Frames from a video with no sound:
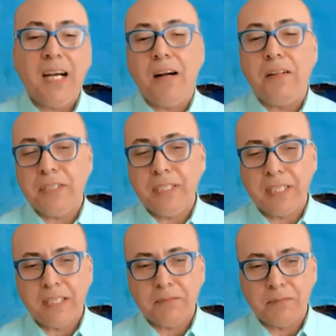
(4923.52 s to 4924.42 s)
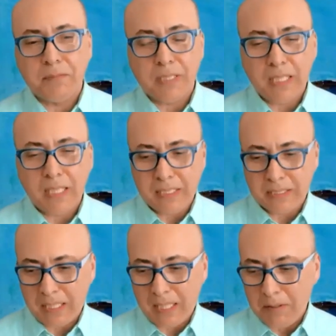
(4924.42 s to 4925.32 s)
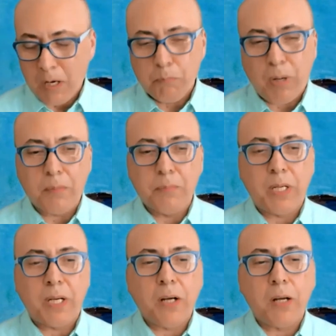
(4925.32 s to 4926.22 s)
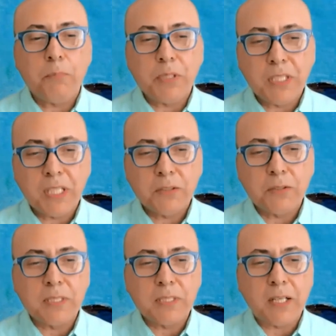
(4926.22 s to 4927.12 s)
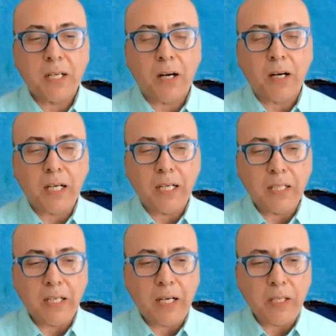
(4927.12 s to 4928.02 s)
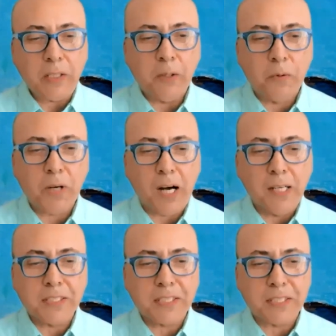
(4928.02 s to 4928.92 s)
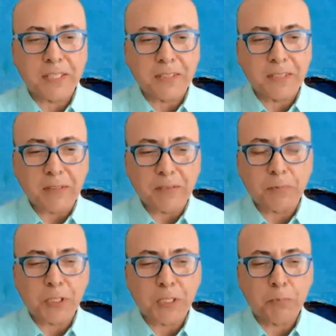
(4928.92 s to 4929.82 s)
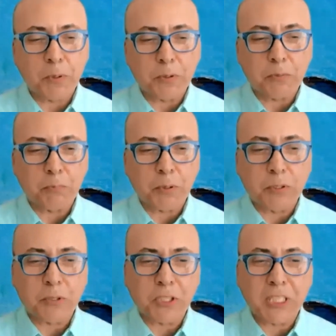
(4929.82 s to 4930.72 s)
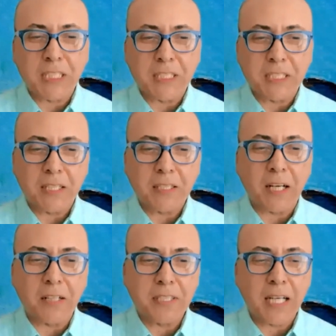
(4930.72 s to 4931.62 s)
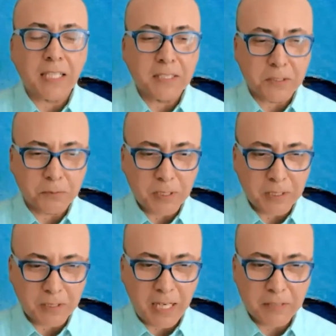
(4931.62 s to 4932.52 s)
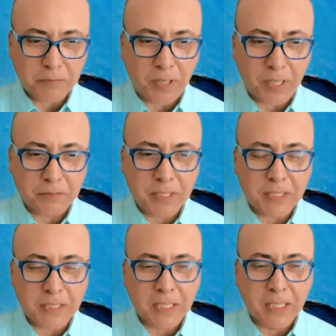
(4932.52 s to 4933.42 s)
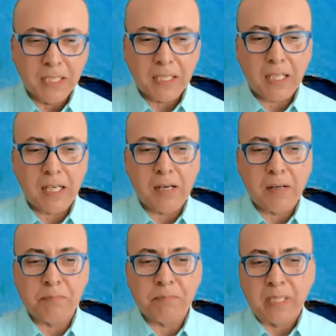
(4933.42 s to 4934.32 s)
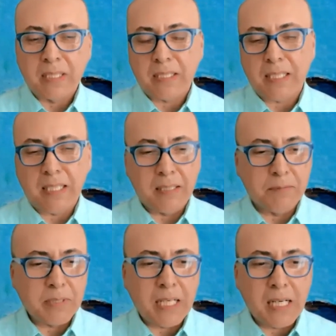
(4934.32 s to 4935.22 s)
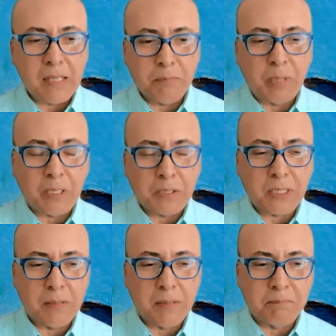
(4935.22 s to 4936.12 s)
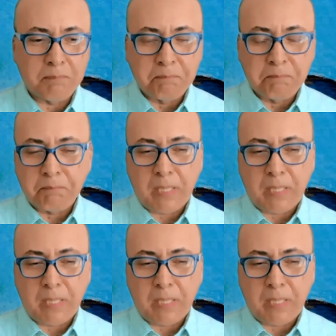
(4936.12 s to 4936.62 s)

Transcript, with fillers: yeah, I think um, Yes, uh, but but I can't pretend to, that I uh, know the answer, especially for pro sociality. I, I think that needs to be clarified first. Um, um, yeah, but um,